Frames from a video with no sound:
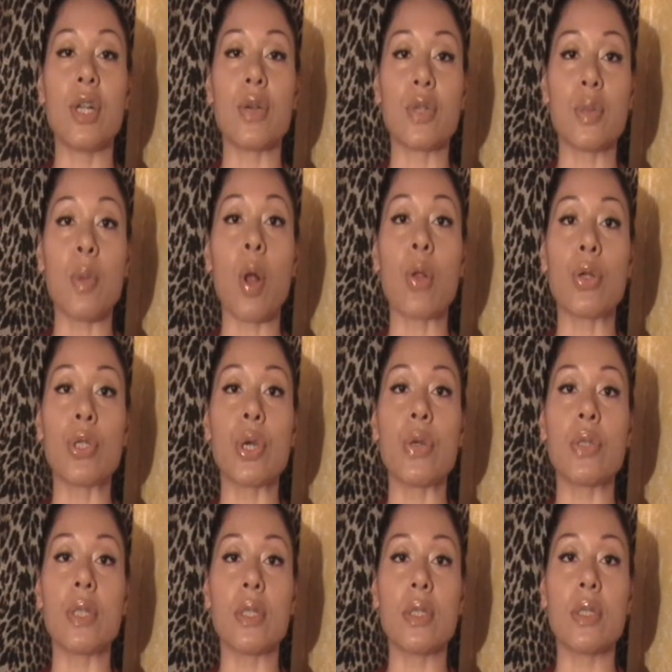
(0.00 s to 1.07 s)
smaller
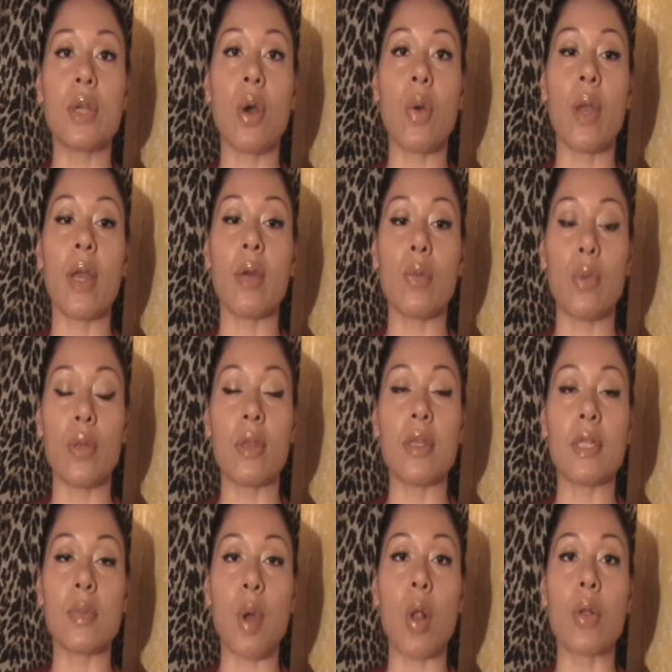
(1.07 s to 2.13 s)
doses, going with the
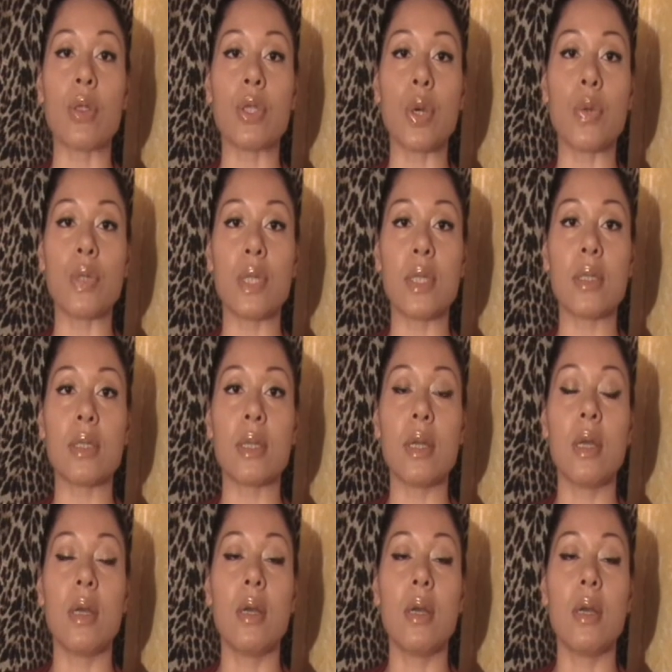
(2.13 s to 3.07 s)
smaller doses,